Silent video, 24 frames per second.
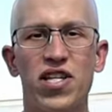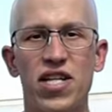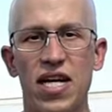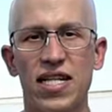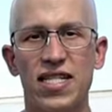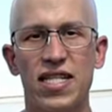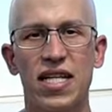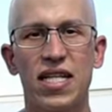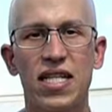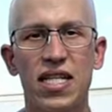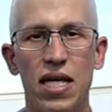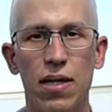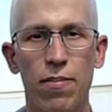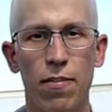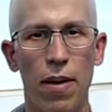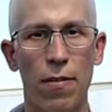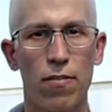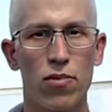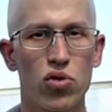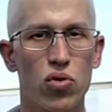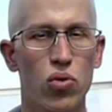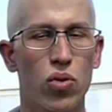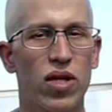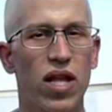franchising team
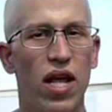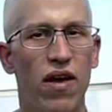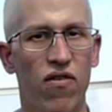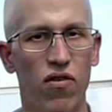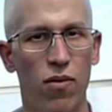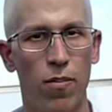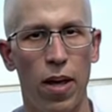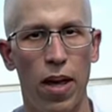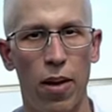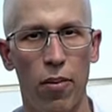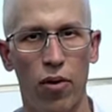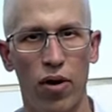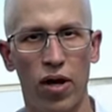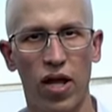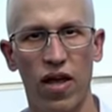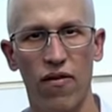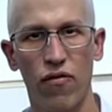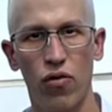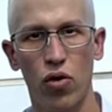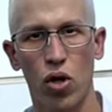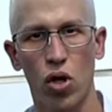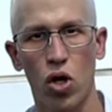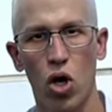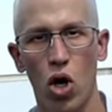members will definitely be able to
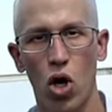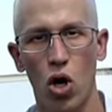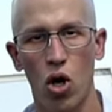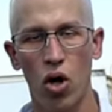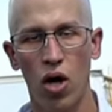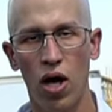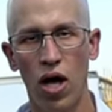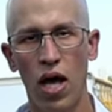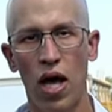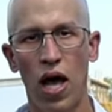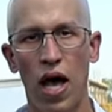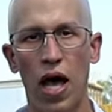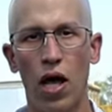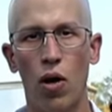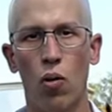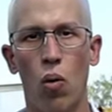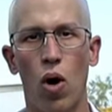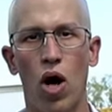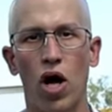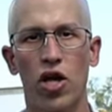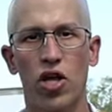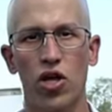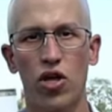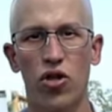give you a call
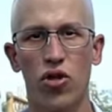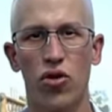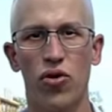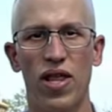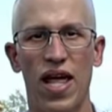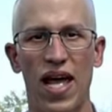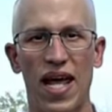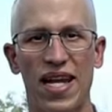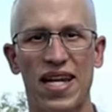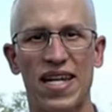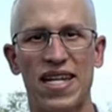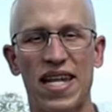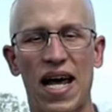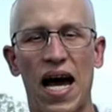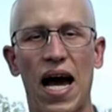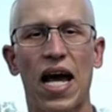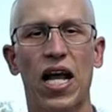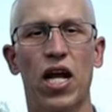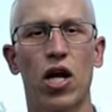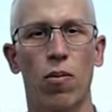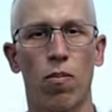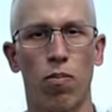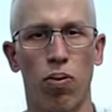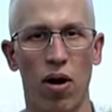and walk you through that
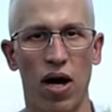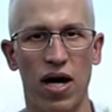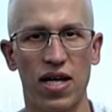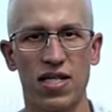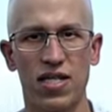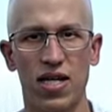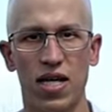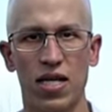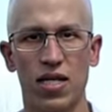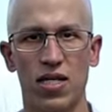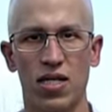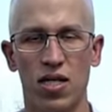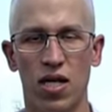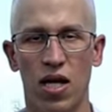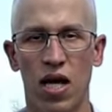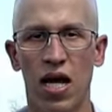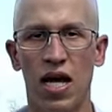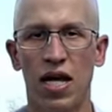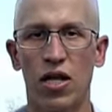entire process.